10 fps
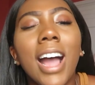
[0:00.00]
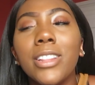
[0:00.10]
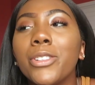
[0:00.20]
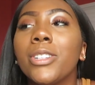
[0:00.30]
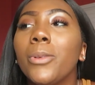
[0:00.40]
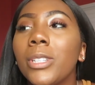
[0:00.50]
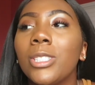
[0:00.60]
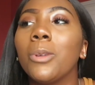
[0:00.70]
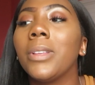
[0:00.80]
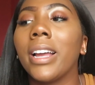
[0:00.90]
I literally would
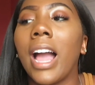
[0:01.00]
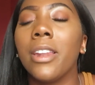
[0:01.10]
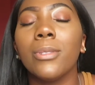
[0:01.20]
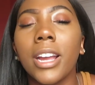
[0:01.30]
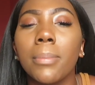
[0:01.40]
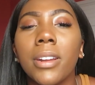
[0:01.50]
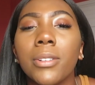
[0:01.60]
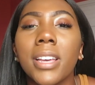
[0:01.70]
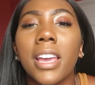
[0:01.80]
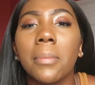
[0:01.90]
still be like, I don't like my
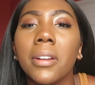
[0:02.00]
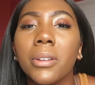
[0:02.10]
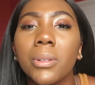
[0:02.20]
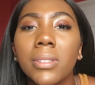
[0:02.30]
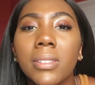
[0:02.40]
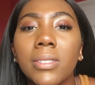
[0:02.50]
nose, I hate my nose.